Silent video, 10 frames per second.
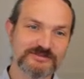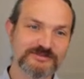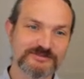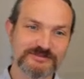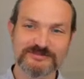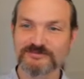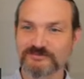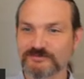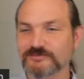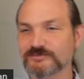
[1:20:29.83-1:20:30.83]
yeah
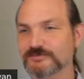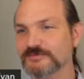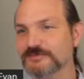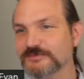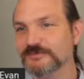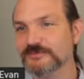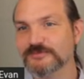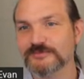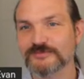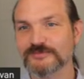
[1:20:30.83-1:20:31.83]
hopefully
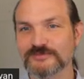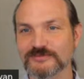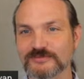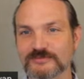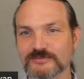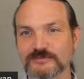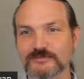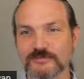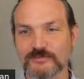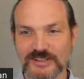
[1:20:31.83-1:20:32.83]
uh, yes we,
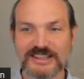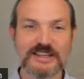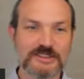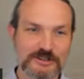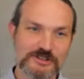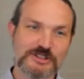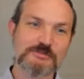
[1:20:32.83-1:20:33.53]
we you do but have there are one.